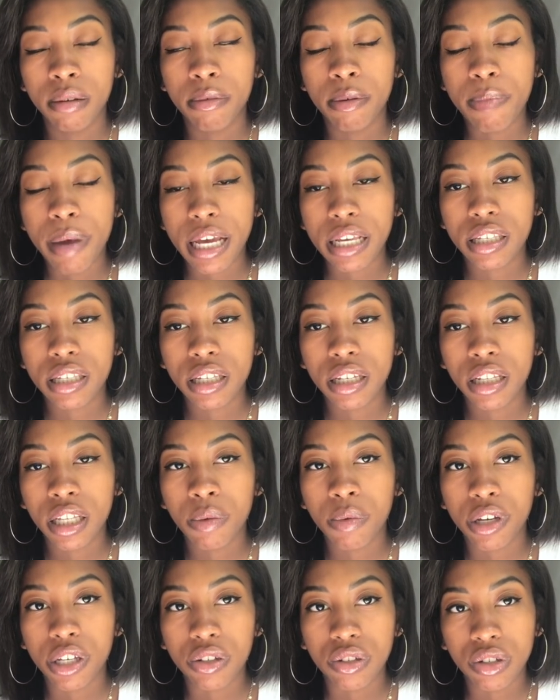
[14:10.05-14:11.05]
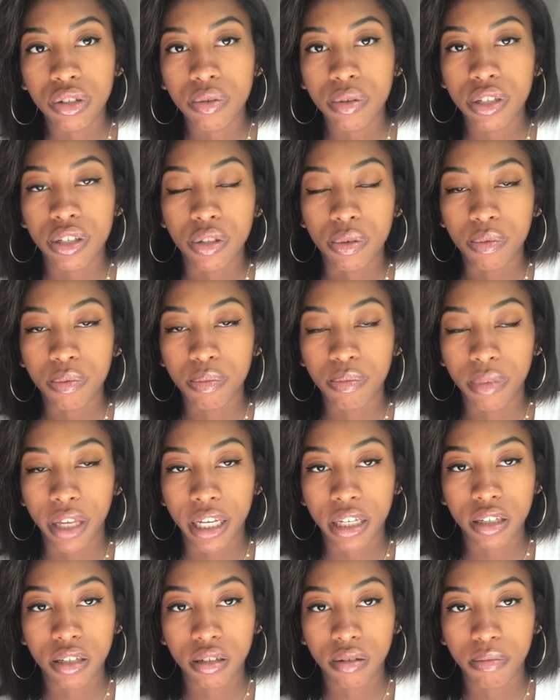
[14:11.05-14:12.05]
But basically what you do is you
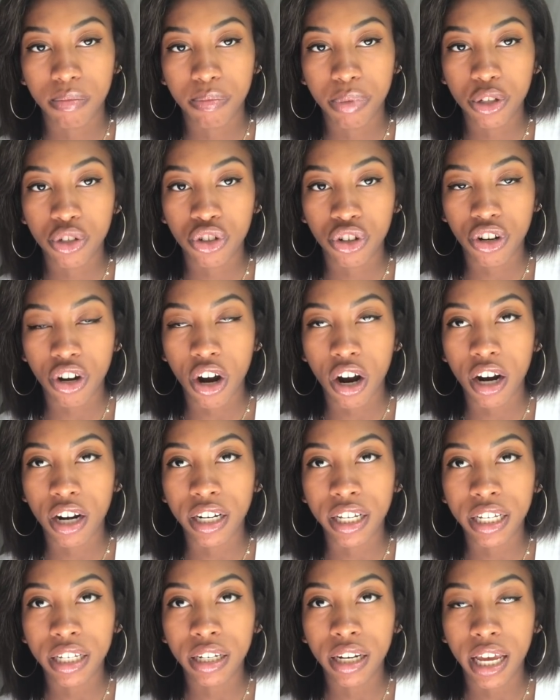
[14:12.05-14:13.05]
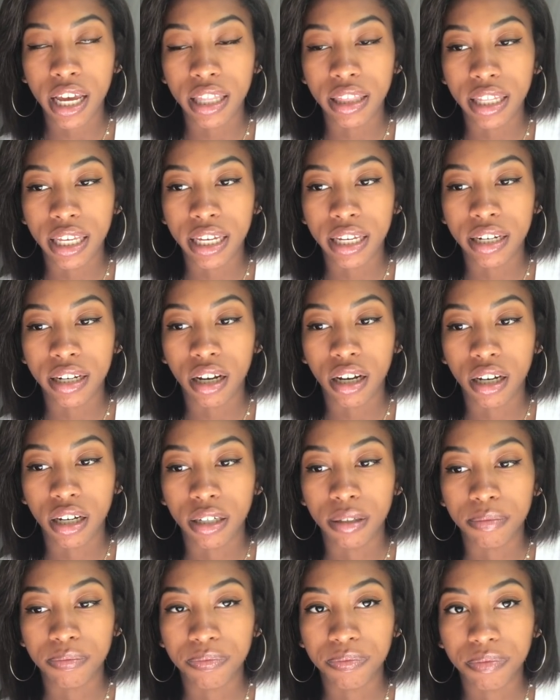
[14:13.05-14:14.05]
like put your card in and then
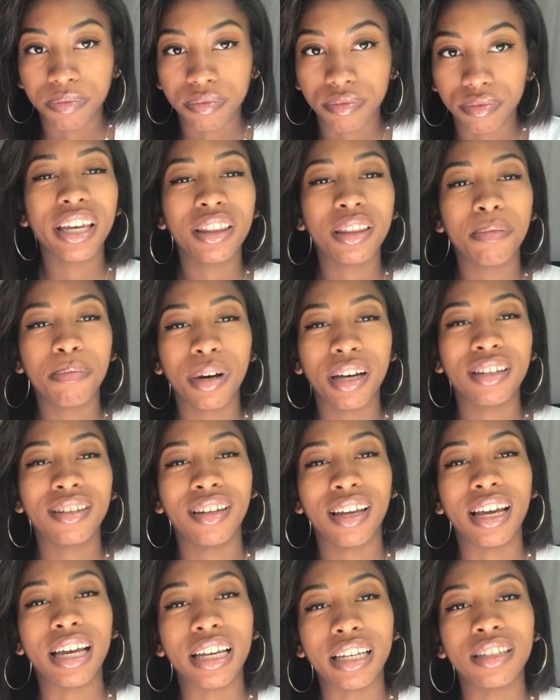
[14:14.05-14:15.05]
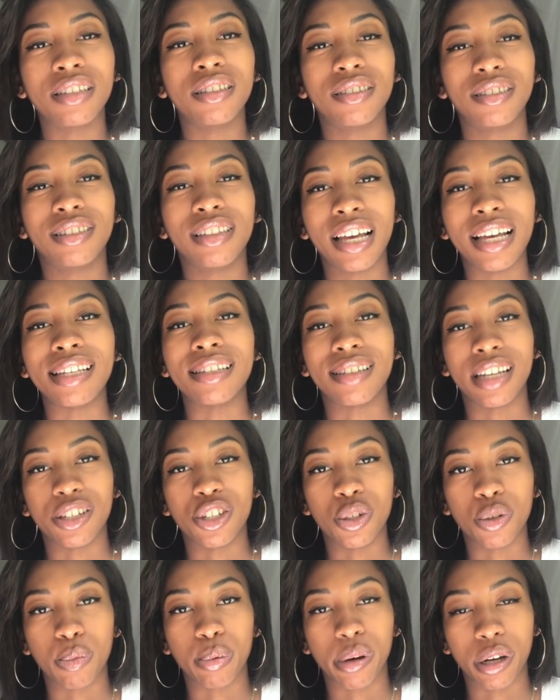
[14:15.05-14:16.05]
um, hit the button that says
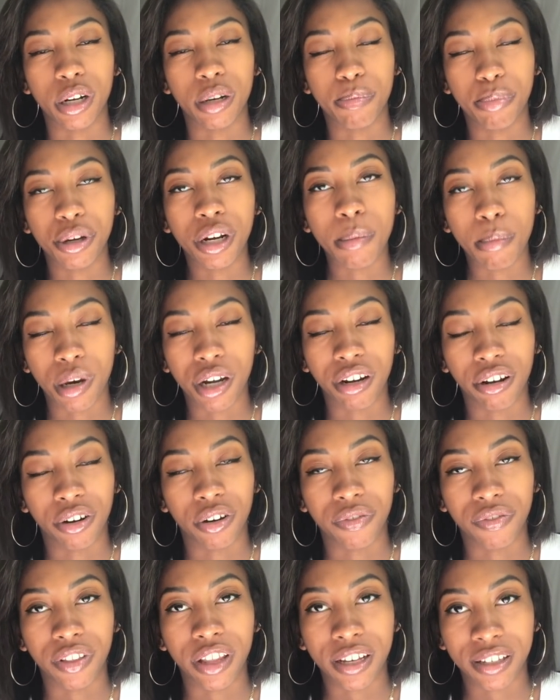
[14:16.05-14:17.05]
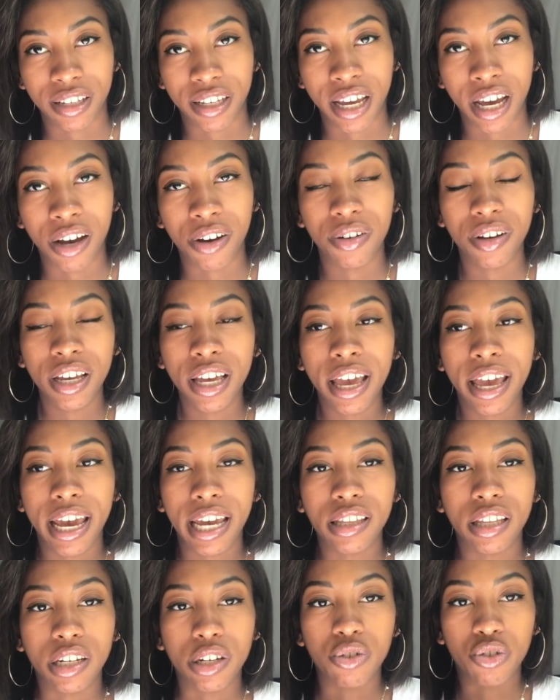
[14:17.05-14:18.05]
that you're putting money on your Flex account
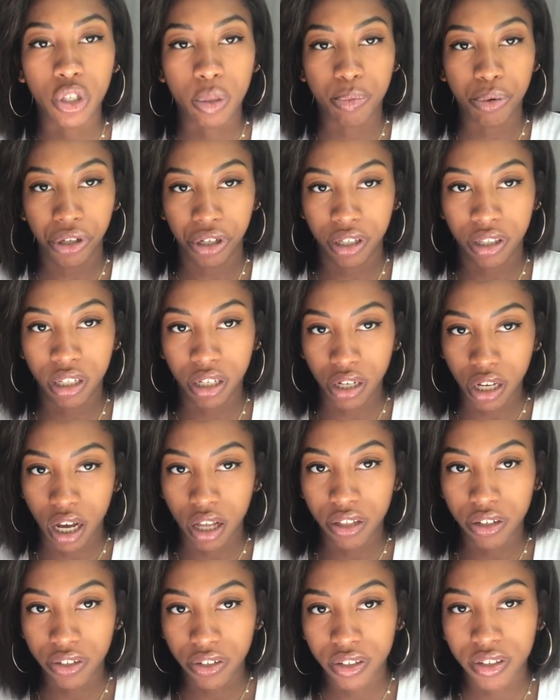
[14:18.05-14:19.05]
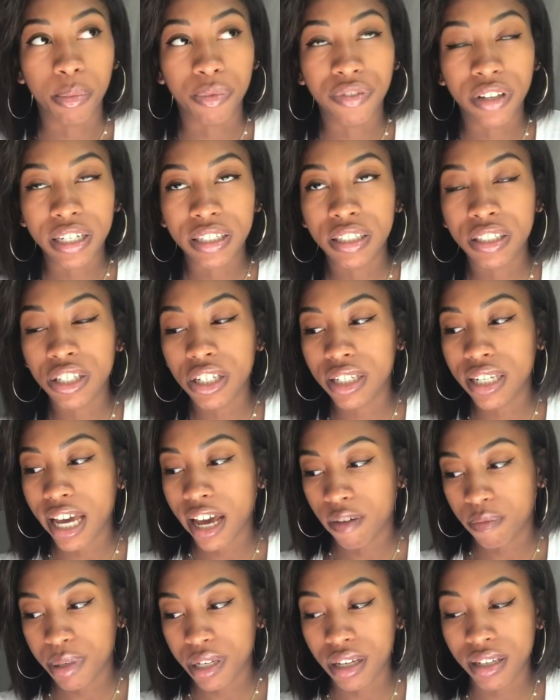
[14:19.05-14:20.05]
and then you just put in the dollars. Flex is good to
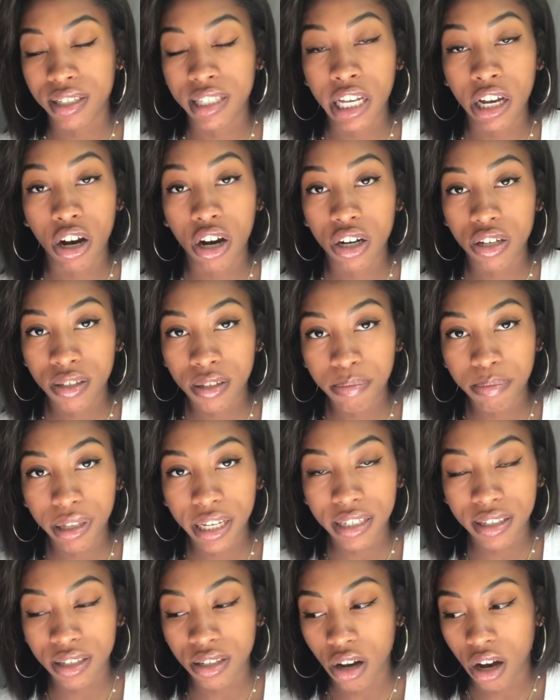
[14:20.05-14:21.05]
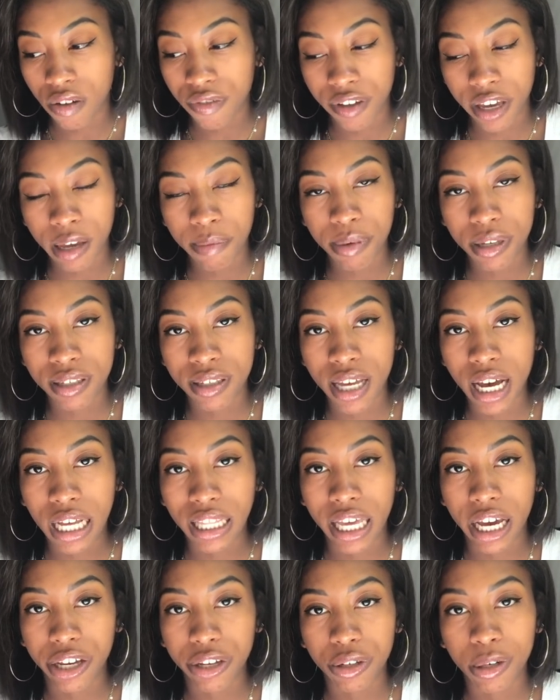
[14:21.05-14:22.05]
have because there are some places off campus that
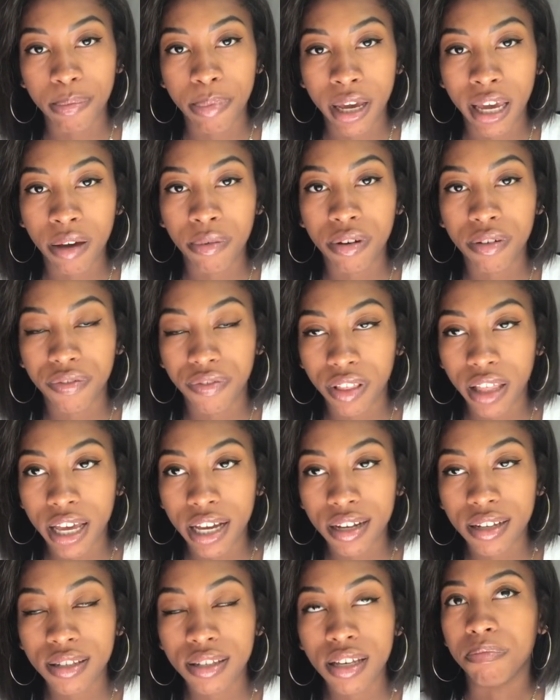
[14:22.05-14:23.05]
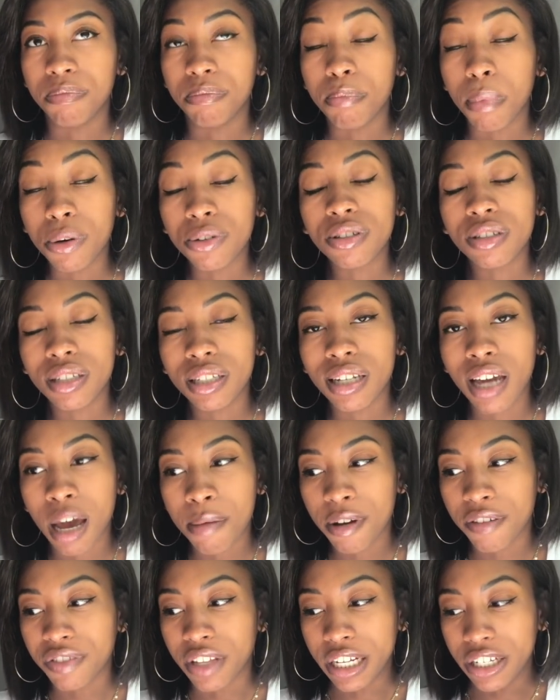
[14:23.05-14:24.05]
allow you to pay with Flex. Most of the
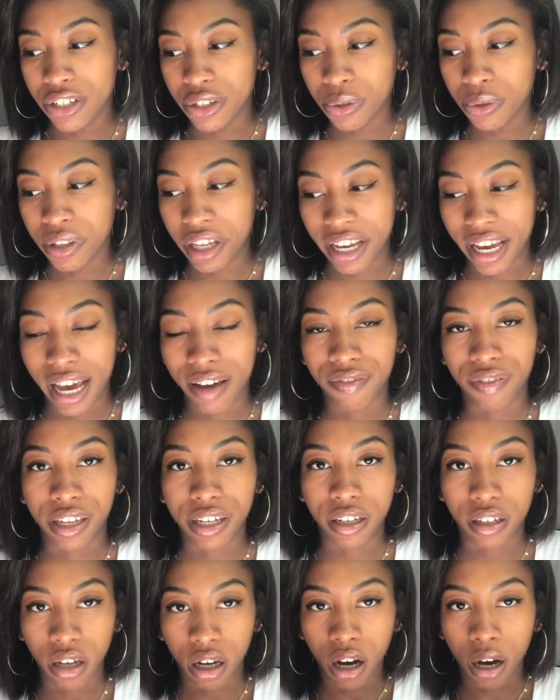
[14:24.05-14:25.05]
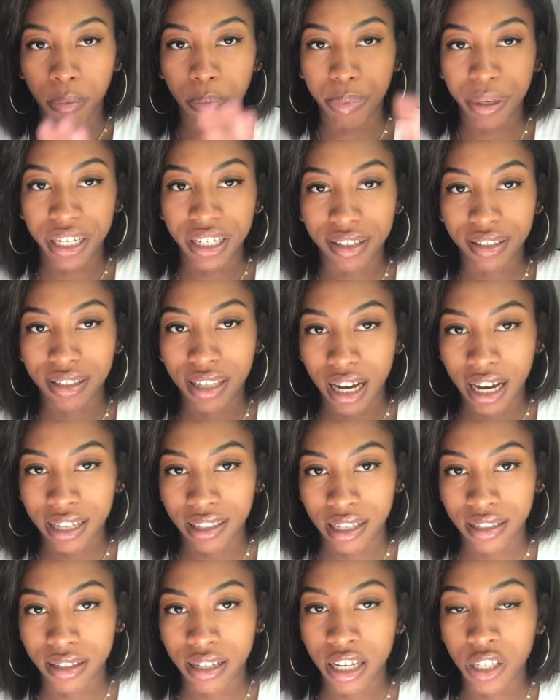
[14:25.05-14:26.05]
time if they do, they have like a big
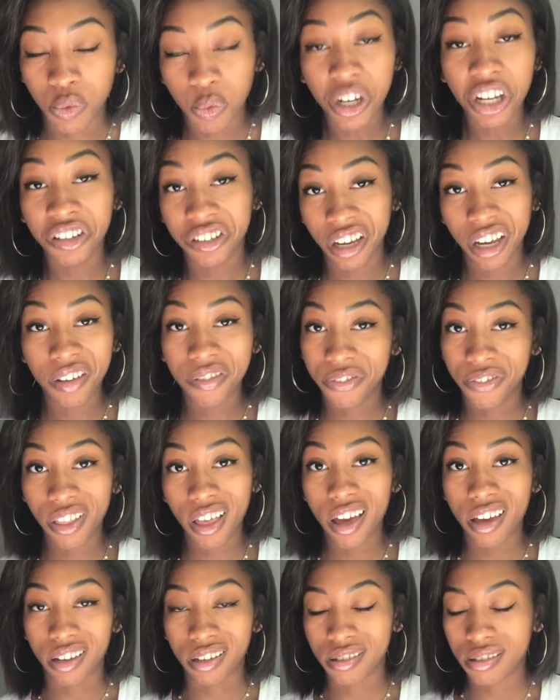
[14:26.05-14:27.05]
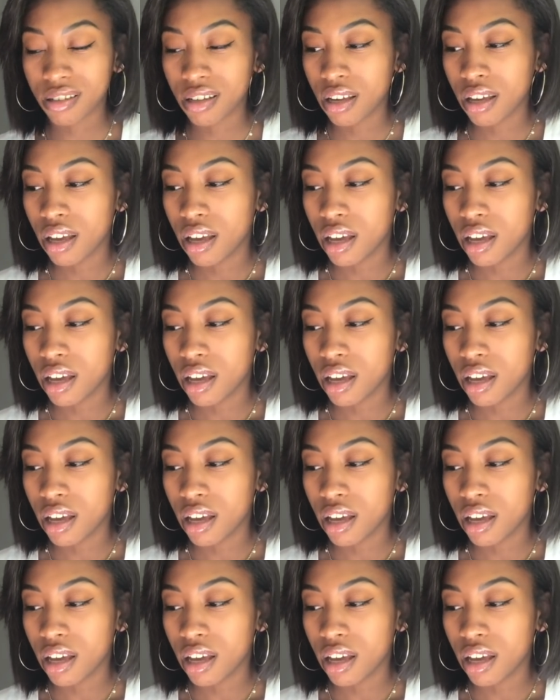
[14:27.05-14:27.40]
sign that says, we take Flex.